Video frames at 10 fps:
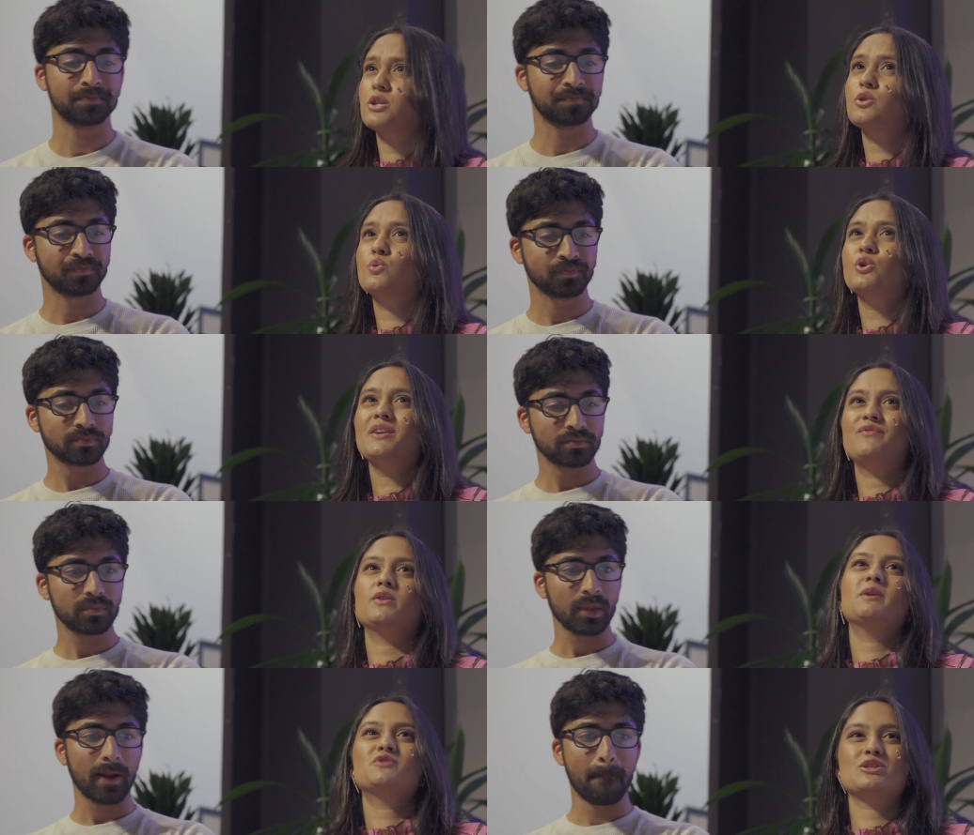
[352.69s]
Speaker 1: the rule that
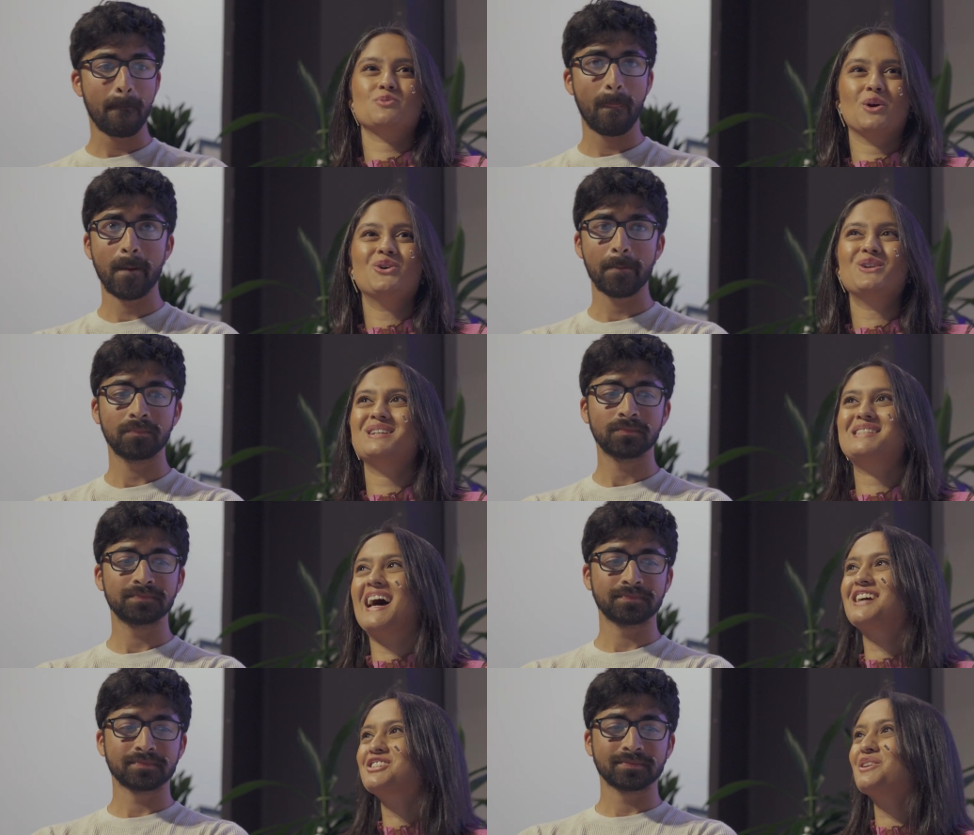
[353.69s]
Vibhav just wrote is
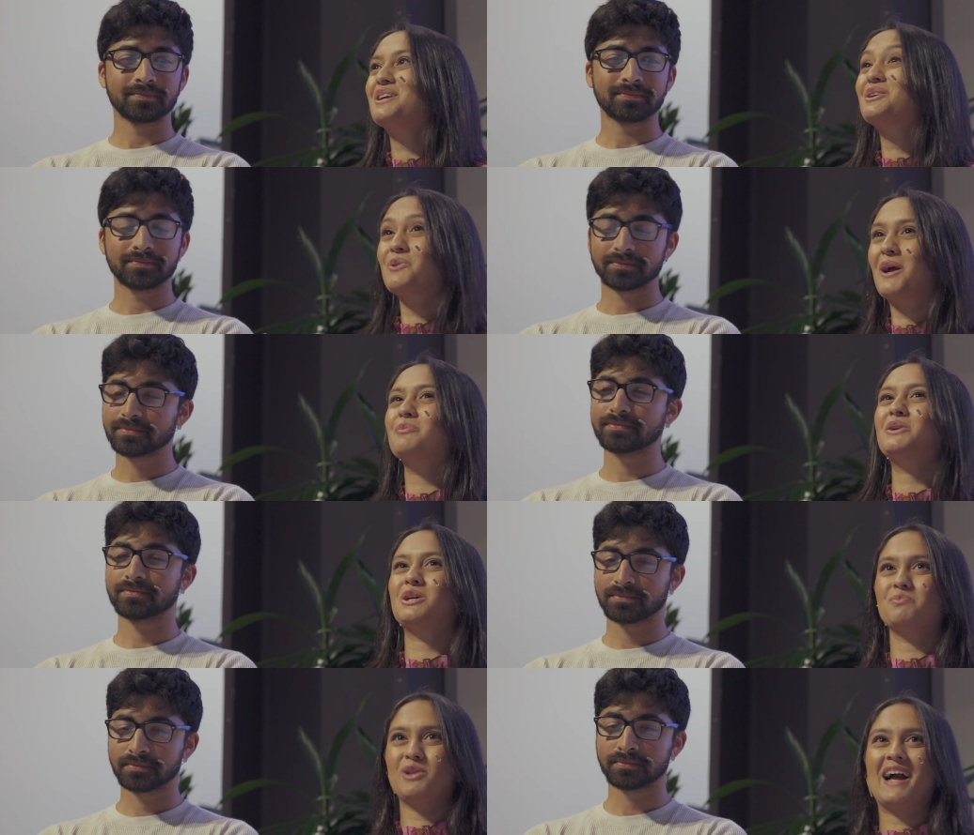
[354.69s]
actually incredibly
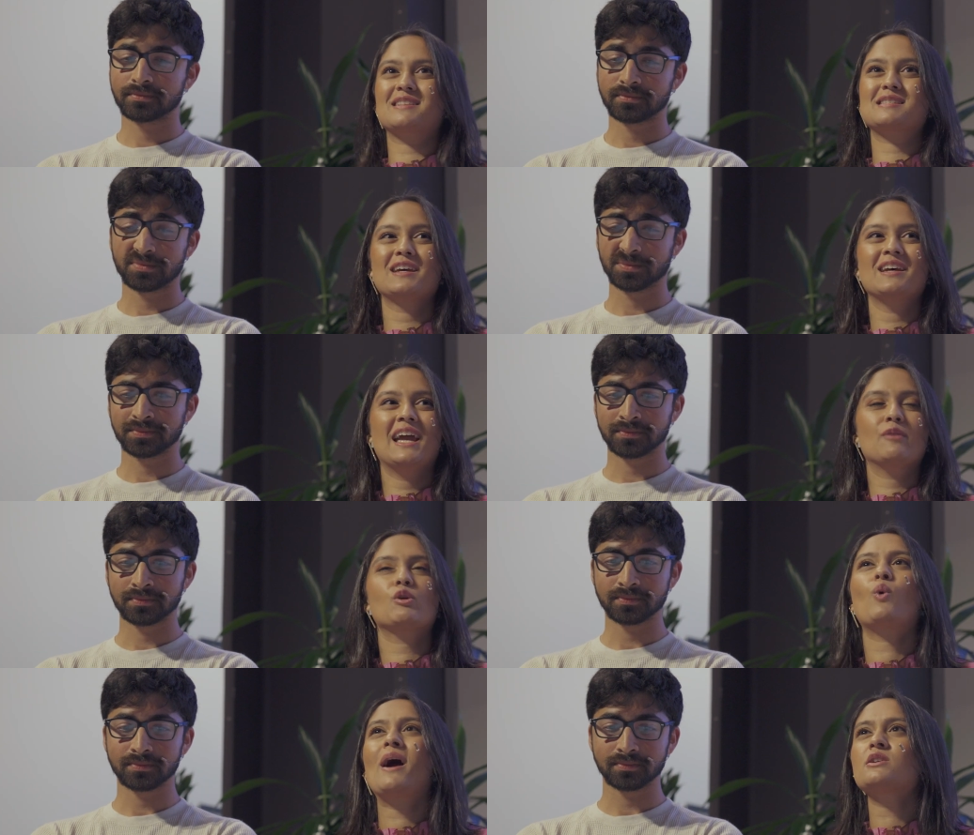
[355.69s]
complex. It
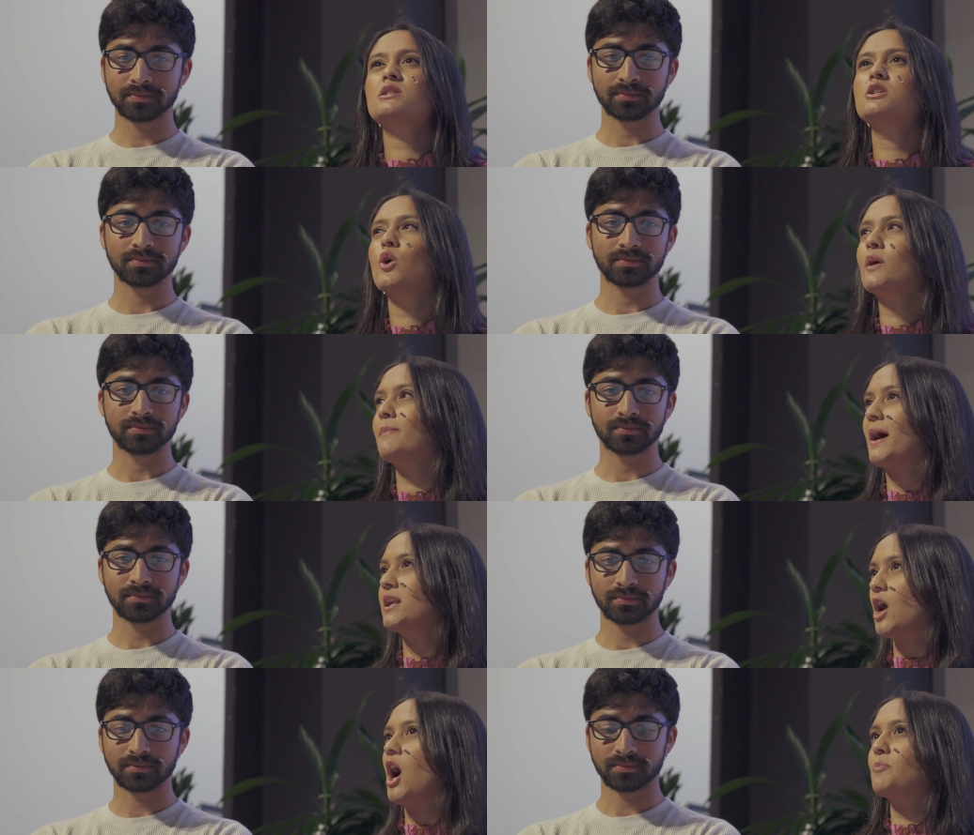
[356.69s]
requires knowing about
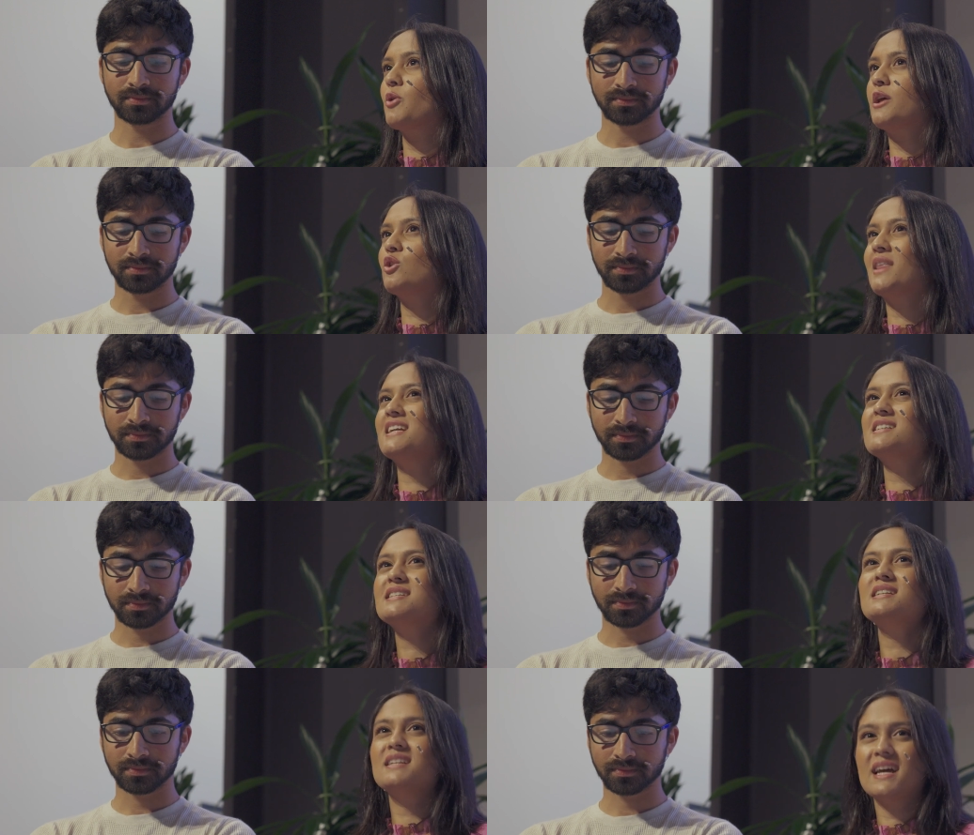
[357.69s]
an operator that
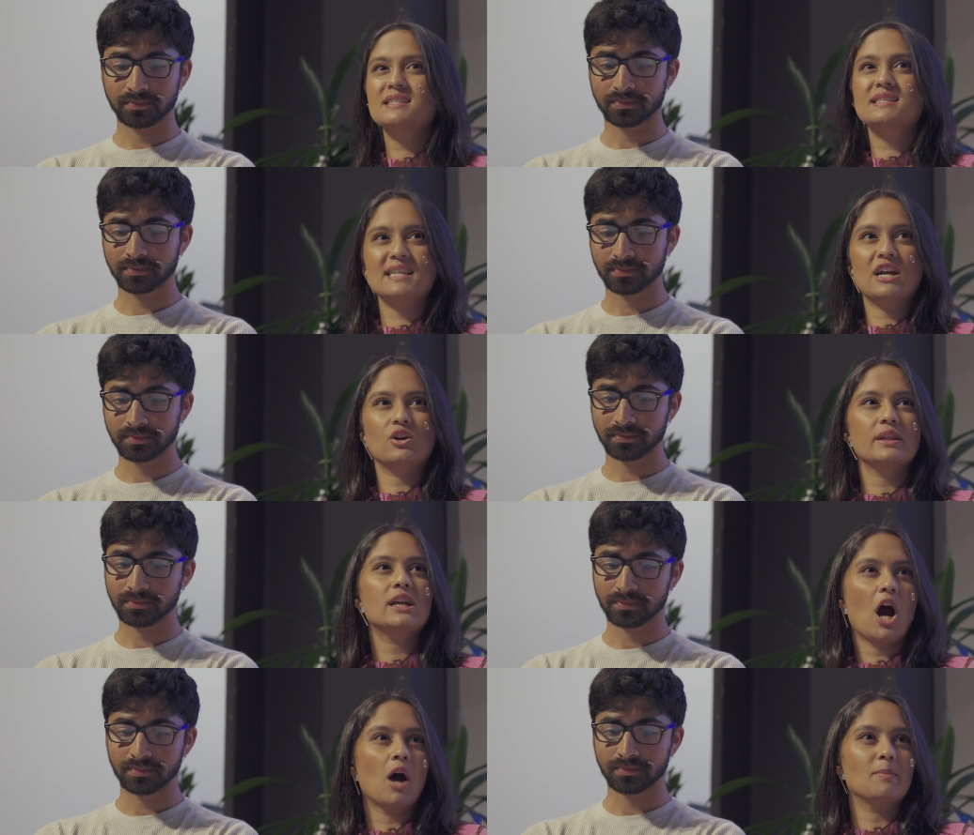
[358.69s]
isn't necessarily
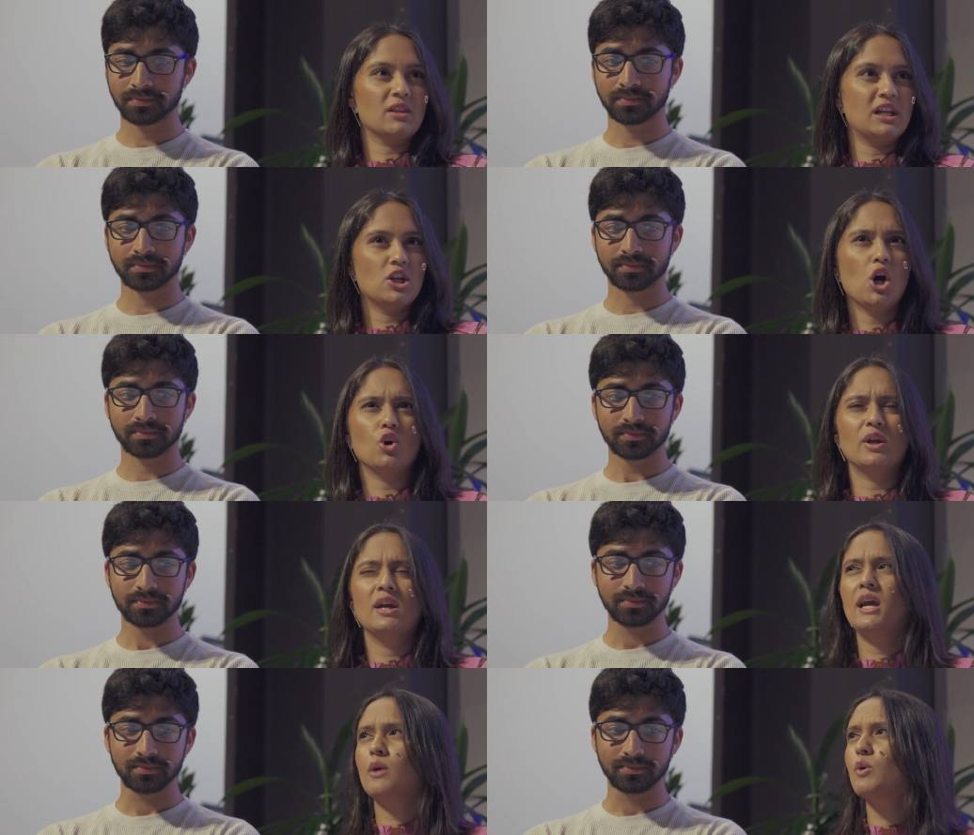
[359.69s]
commonly known.
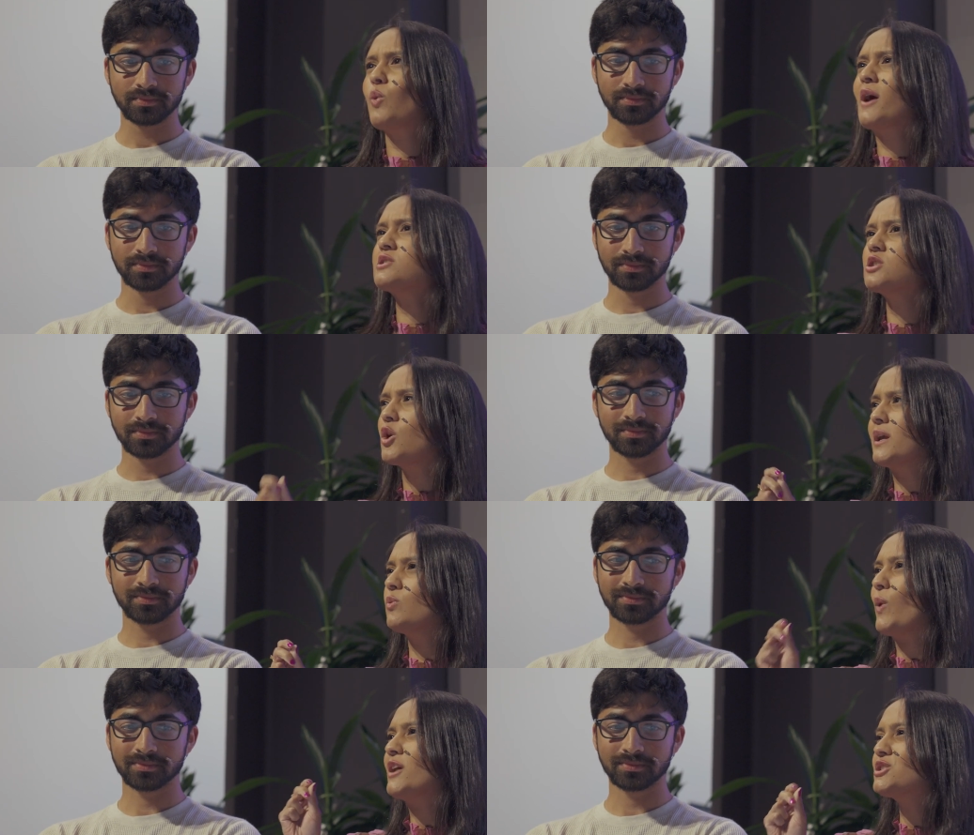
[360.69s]
It requires
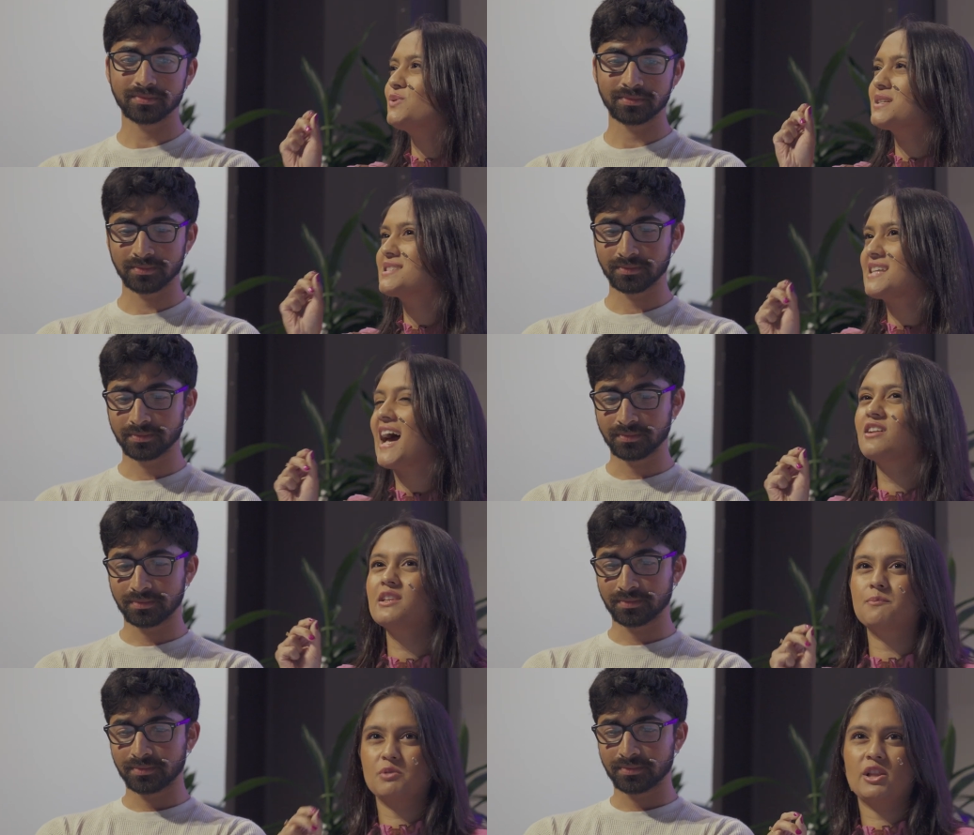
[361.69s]
knowing where to
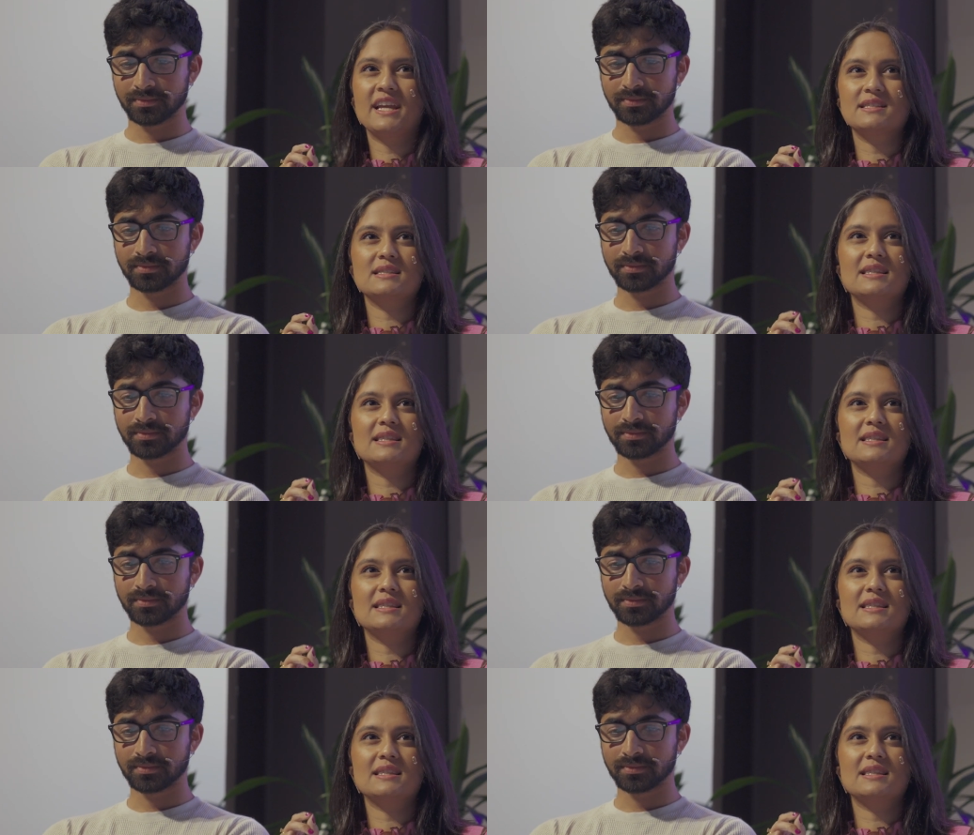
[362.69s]
exactly place